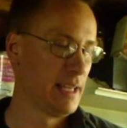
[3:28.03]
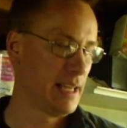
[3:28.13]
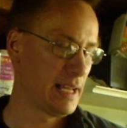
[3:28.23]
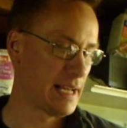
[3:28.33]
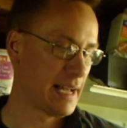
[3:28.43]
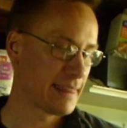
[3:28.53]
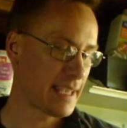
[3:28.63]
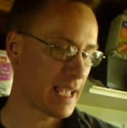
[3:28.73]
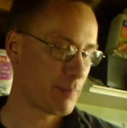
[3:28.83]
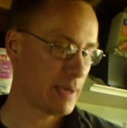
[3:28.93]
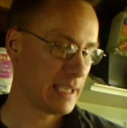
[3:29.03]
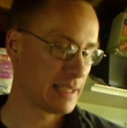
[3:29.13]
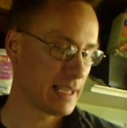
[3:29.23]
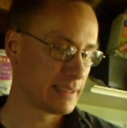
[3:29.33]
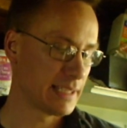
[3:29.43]
I think I paid
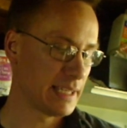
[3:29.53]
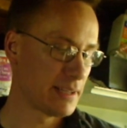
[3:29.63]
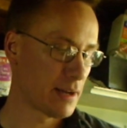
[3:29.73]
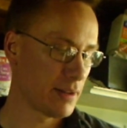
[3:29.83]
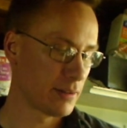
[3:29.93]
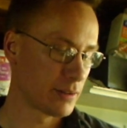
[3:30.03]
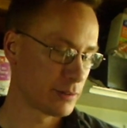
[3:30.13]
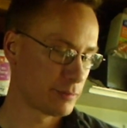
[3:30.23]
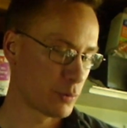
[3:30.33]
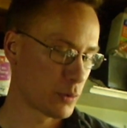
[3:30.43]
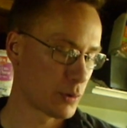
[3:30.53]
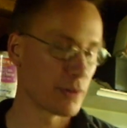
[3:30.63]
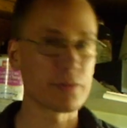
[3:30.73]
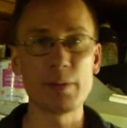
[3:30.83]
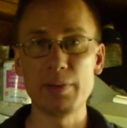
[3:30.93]
like $10 for a
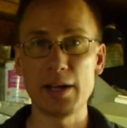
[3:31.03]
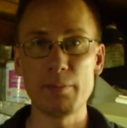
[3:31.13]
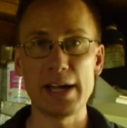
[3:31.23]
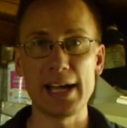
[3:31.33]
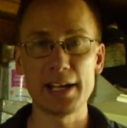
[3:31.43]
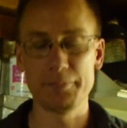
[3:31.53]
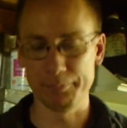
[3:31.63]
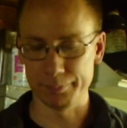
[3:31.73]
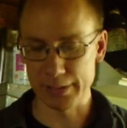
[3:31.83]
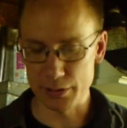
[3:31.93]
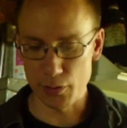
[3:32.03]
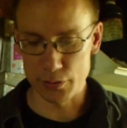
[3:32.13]
3-pound bag. So